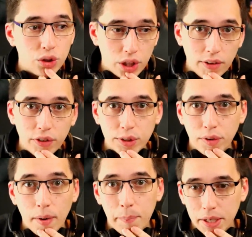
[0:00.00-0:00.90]
Chief has
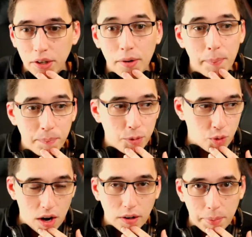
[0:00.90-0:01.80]
fought bigger and
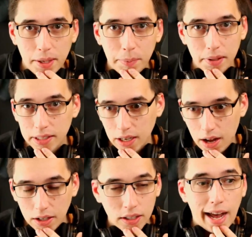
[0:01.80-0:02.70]
stronger people than
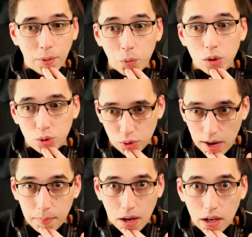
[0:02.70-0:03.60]
Locke and would
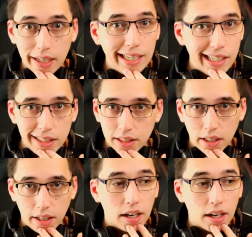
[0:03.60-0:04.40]
drop Locke easily,